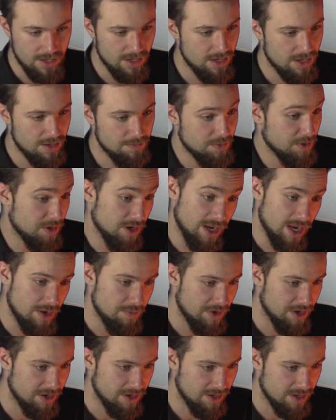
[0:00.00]
But
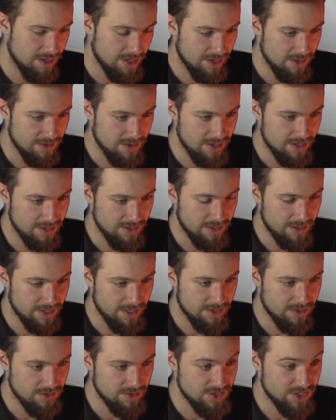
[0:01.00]
again, we're going to click on that and
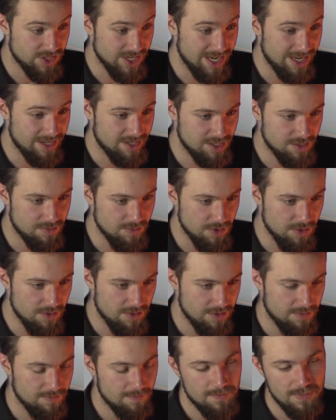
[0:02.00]
click on Shade
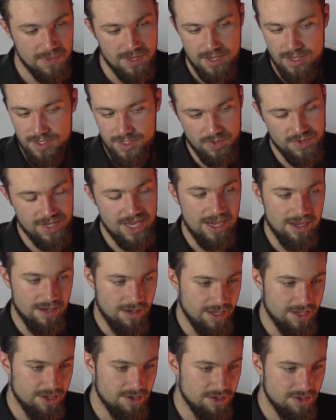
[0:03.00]
Smooth. So yeah,
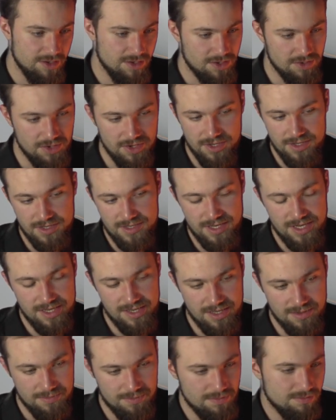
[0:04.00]
like you know, you can see
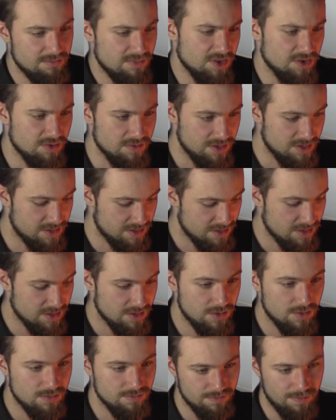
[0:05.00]
that, you know, there's
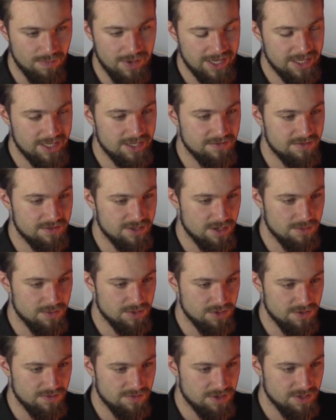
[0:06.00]
plenty of
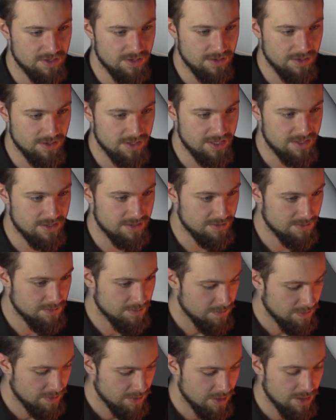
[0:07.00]
geometry for it to look decent.
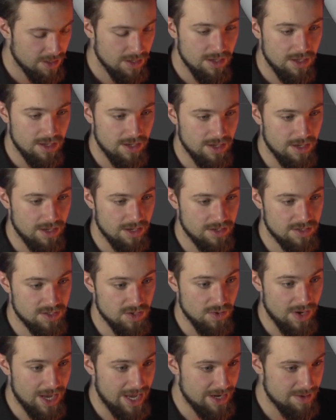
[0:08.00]

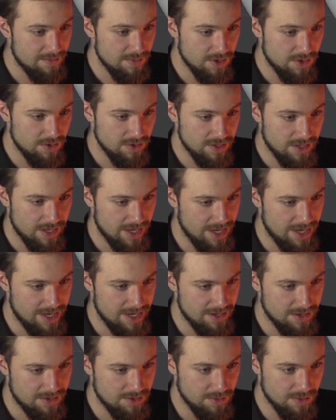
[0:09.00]
So edit mode, hit
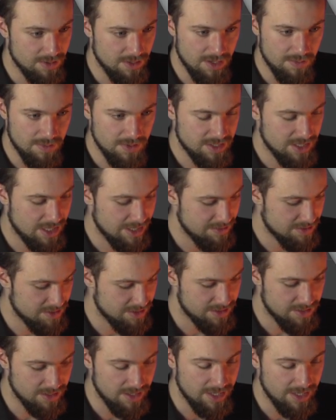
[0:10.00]
A a couple times to